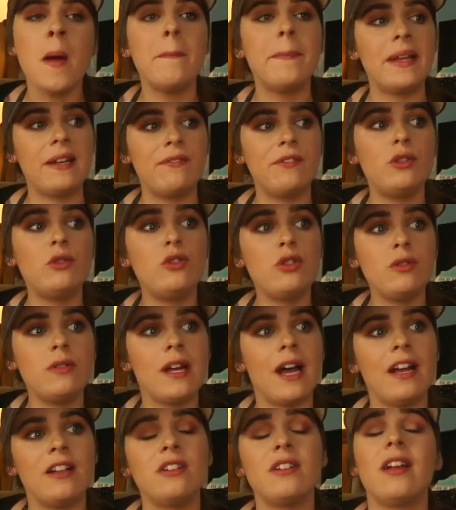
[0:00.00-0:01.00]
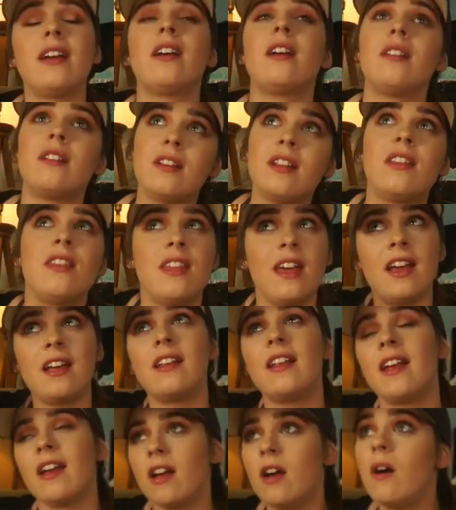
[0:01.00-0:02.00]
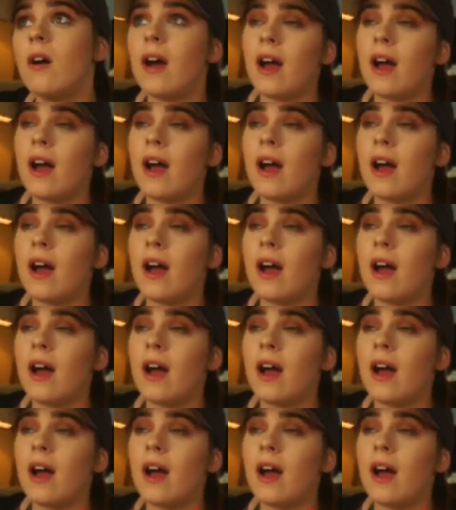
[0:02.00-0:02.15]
But if you do that and you're like the thing, like, oh,